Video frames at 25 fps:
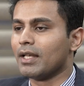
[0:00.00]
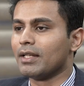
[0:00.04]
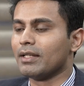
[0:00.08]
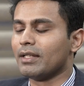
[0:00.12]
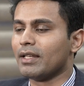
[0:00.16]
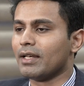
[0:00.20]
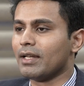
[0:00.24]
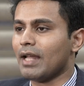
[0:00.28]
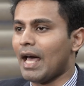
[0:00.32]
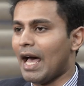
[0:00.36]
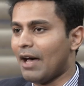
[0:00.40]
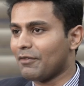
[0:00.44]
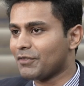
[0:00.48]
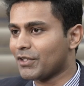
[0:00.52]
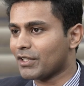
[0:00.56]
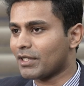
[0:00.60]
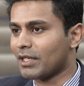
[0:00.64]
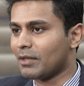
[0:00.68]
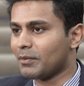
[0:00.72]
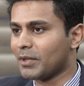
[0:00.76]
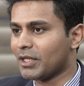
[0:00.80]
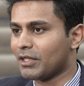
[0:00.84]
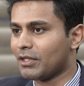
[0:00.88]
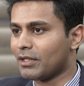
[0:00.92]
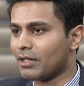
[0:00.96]
Then after
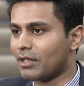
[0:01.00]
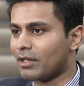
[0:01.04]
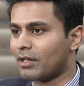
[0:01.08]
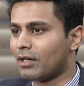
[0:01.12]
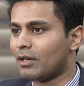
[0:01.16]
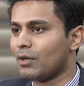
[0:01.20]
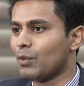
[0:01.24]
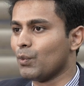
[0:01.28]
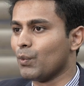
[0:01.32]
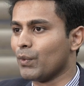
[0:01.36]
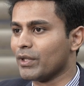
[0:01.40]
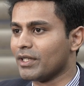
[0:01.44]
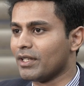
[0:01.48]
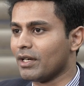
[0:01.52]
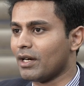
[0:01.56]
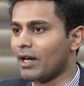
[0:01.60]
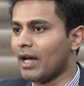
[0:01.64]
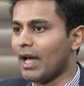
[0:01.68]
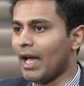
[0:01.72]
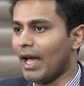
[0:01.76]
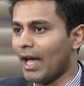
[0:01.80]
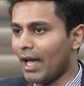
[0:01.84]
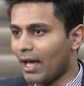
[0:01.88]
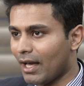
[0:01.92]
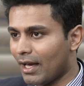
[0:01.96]
coming here with
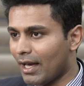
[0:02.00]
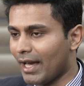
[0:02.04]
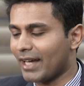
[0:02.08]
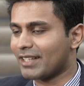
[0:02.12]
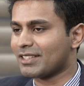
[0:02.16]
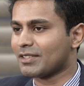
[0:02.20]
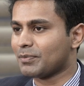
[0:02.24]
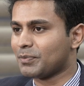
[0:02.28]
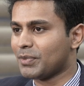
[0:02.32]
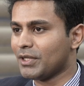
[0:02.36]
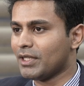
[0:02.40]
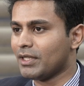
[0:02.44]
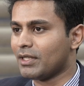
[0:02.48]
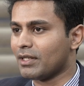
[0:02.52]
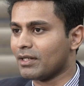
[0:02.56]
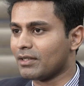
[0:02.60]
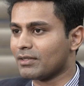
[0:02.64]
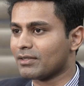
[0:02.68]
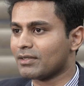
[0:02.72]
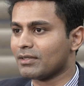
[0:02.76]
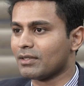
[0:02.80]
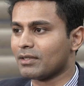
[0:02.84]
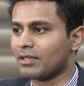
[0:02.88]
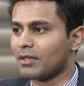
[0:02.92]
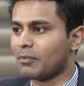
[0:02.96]
the
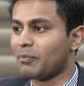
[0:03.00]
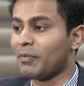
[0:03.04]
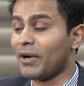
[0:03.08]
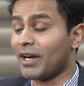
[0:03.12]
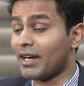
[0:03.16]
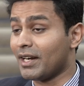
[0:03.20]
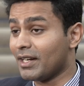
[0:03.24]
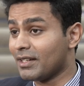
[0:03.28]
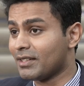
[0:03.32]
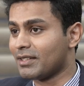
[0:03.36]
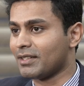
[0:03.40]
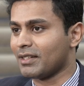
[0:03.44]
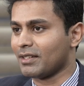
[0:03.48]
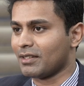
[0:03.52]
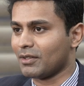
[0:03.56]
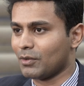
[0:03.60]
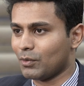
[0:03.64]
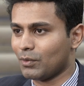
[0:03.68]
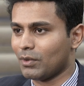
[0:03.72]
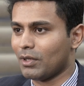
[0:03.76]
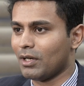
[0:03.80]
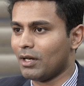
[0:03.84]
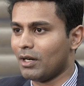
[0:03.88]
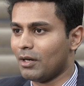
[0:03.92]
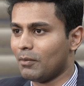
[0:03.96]
experience, the parenting,
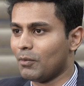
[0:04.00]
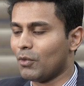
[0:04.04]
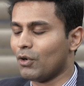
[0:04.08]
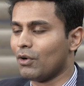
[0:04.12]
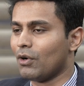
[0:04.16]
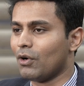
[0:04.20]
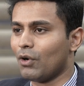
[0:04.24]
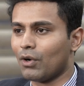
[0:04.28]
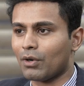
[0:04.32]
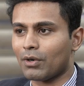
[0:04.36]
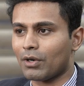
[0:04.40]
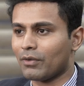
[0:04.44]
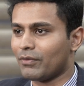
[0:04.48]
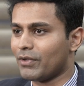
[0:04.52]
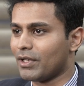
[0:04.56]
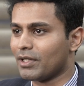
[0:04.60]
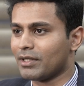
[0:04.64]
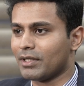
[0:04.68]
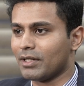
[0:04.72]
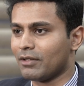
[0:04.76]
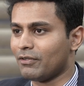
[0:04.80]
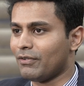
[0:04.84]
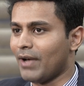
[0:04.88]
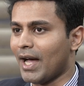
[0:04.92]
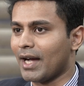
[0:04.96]

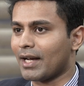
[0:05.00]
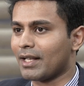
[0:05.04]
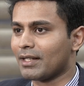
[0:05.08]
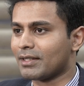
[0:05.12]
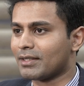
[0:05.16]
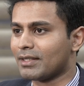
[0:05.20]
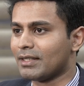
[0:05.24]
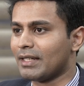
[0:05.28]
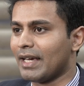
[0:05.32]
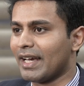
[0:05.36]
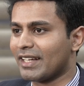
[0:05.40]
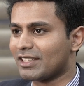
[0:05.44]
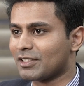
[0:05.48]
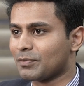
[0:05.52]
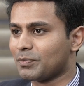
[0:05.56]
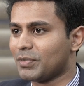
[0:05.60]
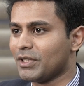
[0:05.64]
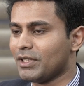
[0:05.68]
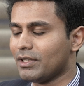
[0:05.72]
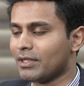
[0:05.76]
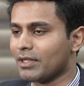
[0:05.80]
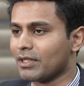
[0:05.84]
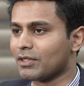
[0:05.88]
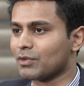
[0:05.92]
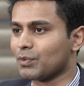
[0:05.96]
moreover the faculty
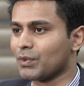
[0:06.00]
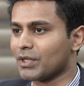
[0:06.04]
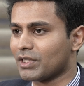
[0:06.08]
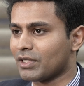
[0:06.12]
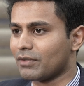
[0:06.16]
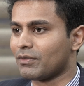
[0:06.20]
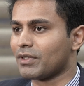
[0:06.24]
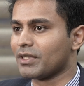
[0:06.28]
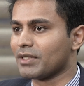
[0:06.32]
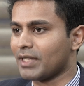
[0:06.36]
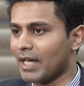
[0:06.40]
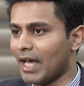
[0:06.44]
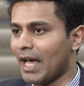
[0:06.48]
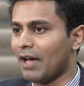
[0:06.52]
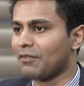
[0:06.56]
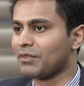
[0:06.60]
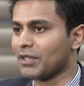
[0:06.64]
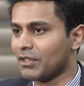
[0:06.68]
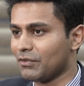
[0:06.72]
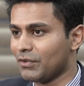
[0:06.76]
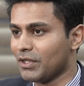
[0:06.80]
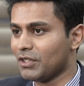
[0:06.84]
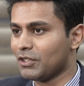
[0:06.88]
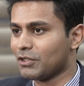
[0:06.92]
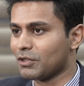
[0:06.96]
experience, whichever they
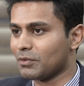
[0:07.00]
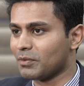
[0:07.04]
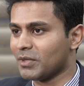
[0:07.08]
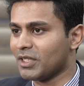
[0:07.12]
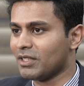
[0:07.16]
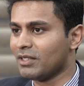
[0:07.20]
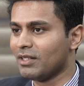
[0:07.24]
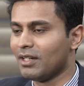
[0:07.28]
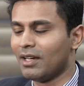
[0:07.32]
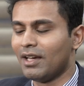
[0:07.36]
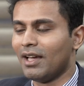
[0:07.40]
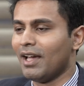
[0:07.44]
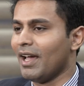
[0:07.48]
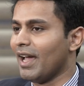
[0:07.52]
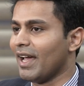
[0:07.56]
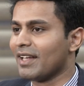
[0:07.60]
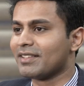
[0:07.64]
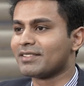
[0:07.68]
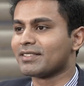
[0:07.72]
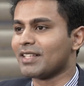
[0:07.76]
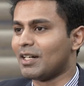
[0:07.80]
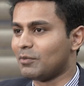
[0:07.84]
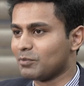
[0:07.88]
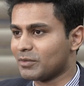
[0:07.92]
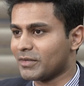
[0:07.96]
have given to me,
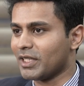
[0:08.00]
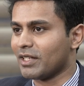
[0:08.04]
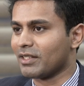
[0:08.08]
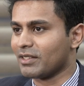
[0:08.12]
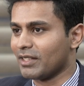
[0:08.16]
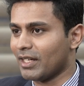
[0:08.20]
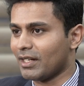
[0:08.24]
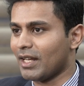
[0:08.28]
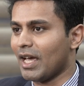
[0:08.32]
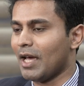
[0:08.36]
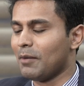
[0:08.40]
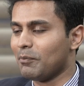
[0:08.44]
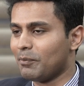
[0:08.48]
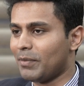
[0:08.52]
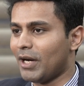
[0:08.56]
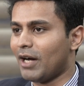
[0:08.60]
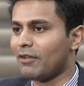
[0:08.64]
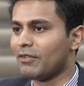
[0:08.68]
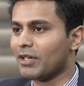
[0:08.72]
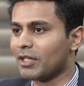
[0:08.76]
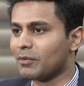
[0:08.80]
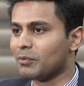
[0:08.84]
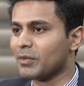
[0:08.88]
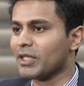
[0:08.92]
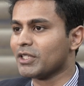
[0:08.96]
it's something that
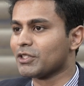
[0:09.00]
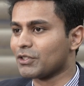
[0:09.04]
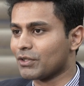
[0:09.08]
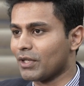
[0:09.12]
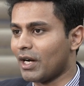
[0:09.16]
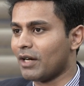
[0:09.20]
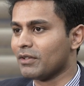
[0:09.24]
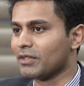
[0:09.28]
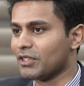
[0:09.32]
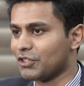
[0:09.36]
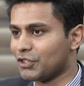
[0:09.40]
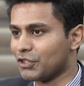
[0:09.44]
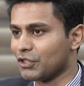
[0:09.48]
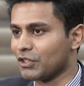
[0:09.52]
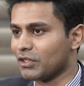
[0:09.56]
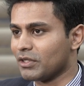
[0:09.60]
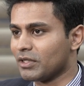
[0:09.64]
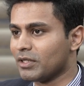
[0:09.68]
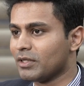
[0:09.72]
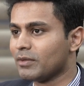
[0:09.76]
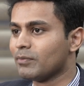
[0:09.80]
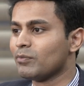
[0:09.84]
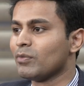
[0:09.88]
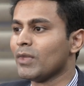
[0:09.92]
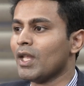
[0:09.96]
empowered me throughout the
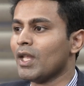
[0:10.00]
journey.